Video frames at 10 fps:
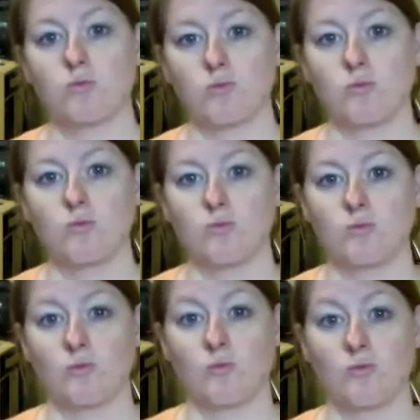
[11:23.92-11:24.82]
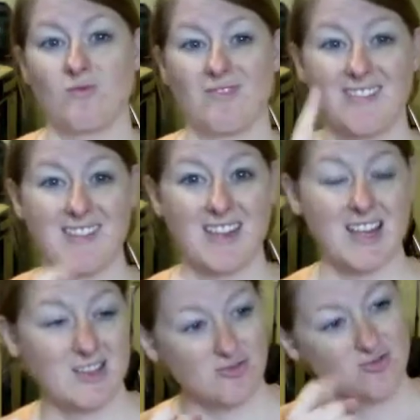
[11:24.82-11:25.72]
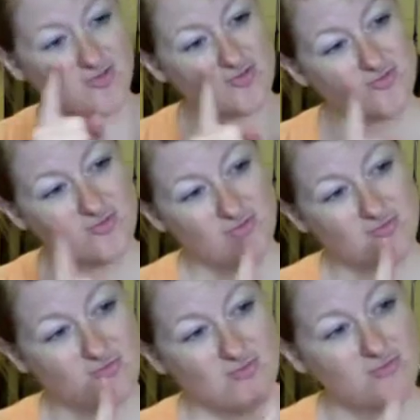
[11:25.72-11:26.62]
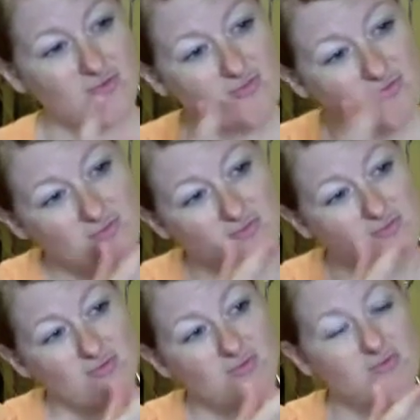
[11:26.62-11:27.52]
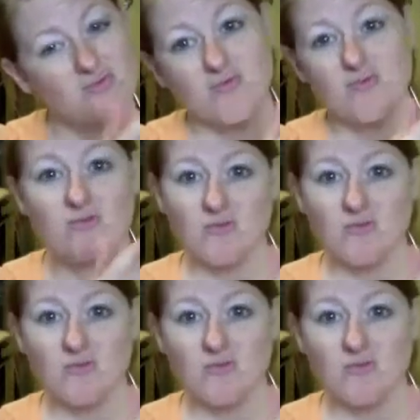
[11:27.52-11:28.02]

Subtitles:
That he pursued the vehicle, which was being operated by a white male.